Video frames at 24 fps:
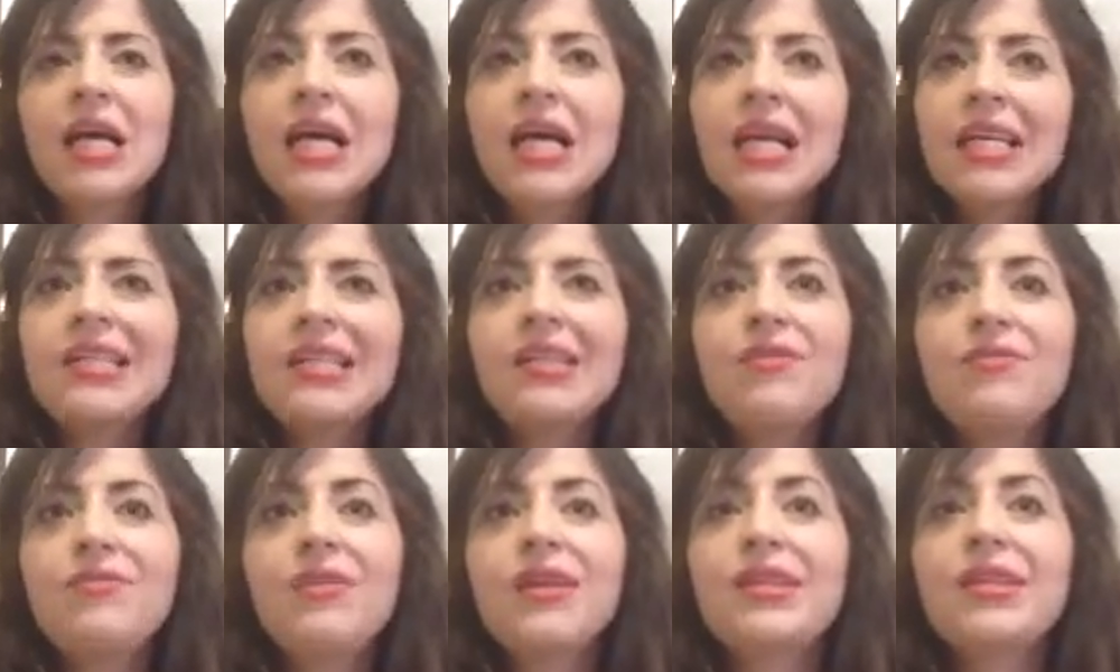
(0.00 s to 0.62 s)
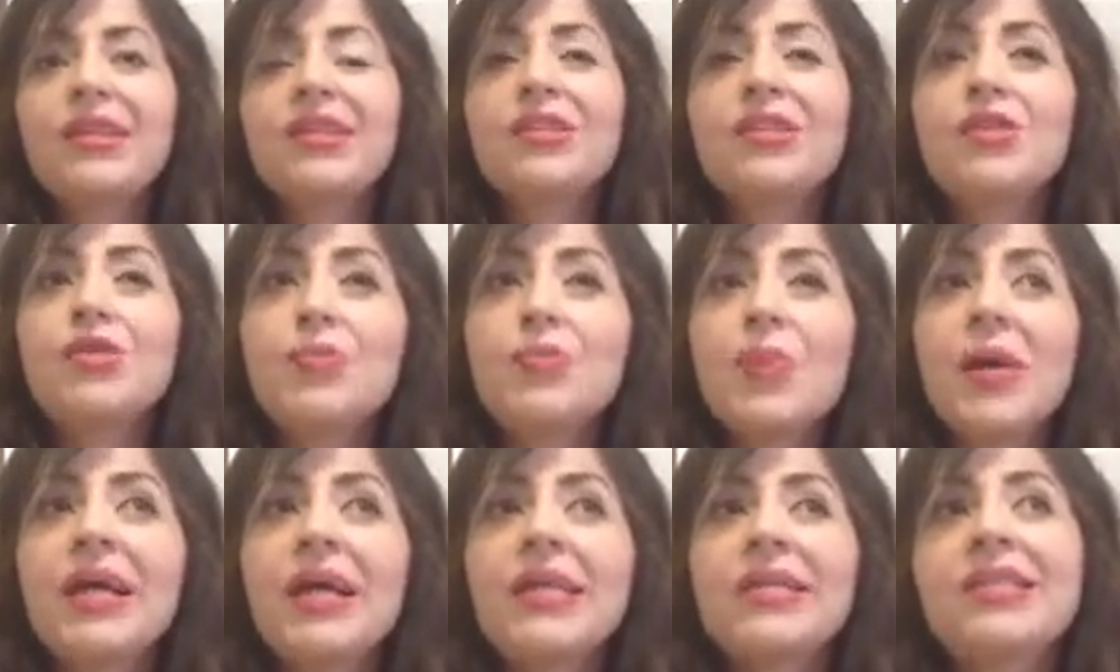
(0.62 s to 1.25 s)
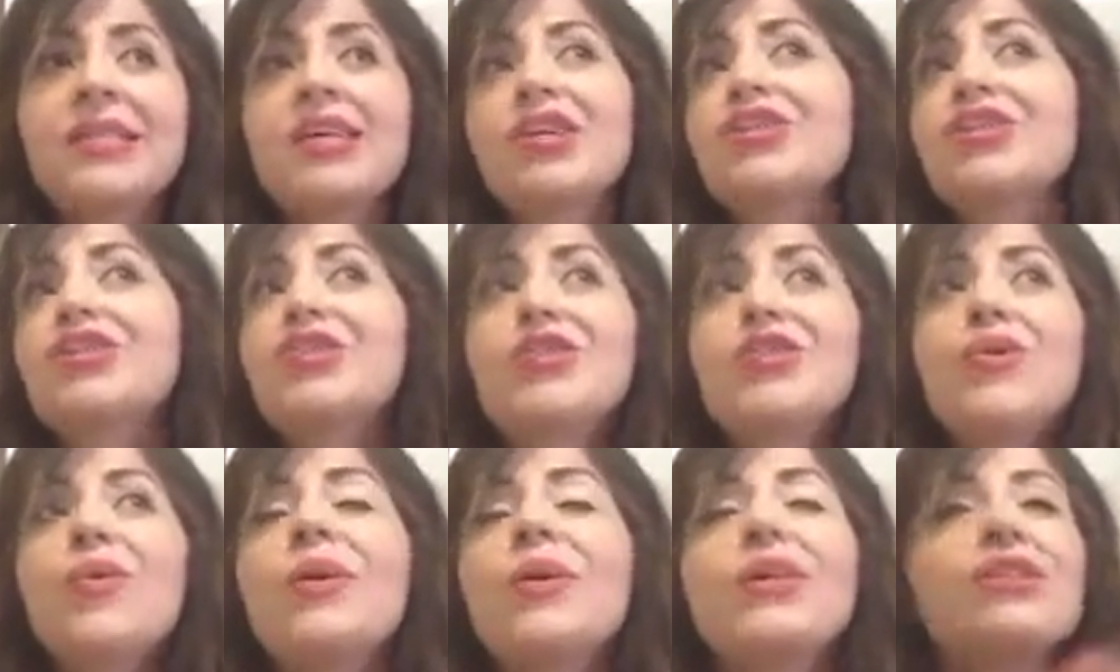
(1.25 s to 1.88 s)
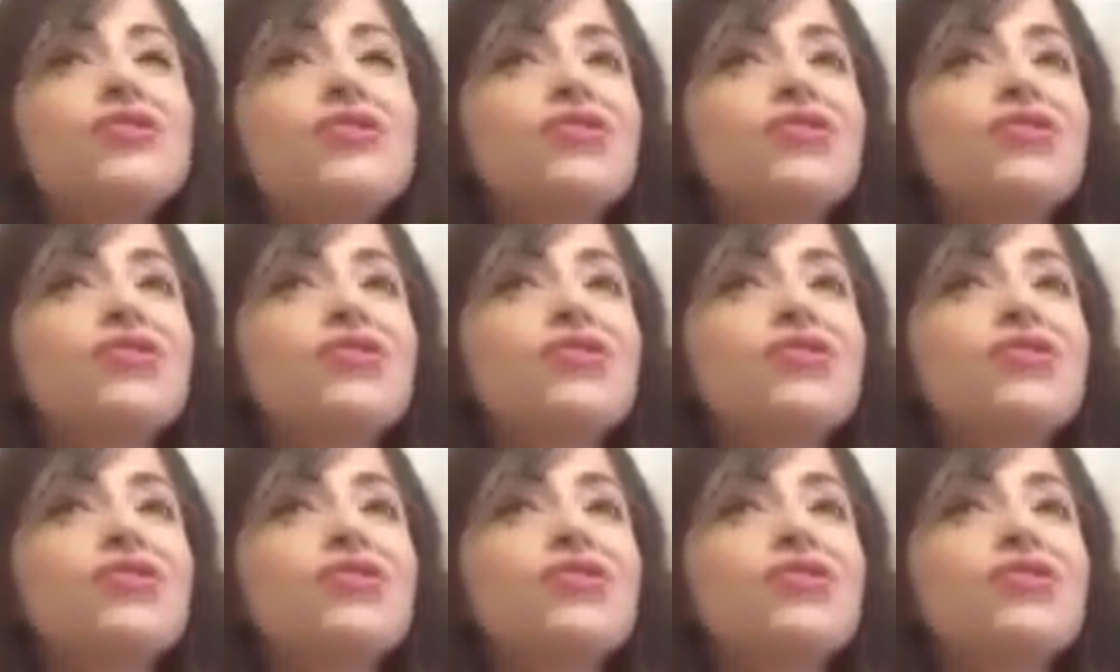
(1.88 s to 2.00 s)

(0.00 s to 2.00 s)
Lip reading: in the week that you spend on going